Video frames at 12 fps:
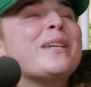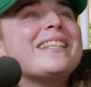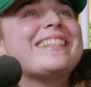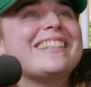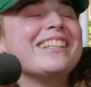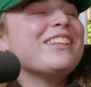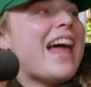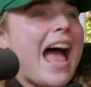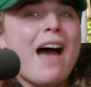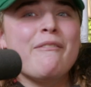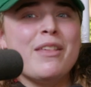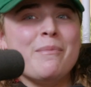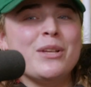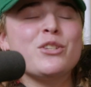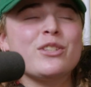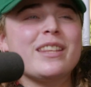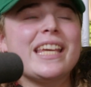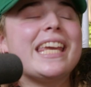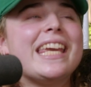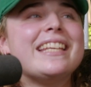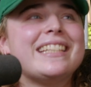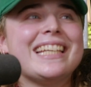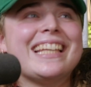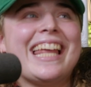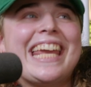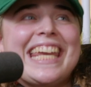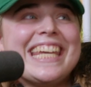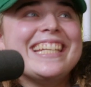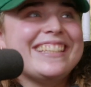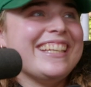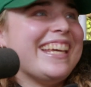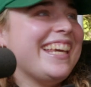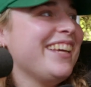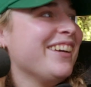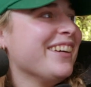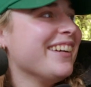can still have them it just like isn't like easy